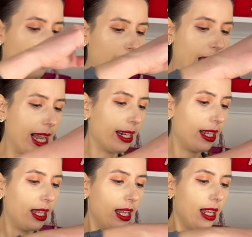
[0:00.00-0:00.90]
bag.
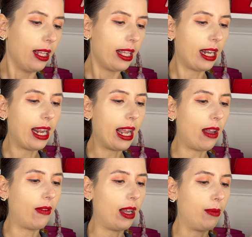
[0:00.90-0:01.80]
Then I
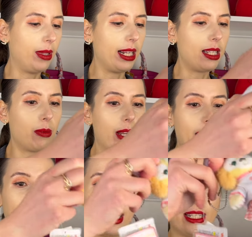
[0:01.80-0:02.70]
have this one
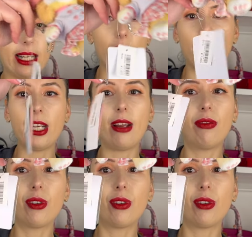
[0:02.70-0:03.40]
here. It's like a chef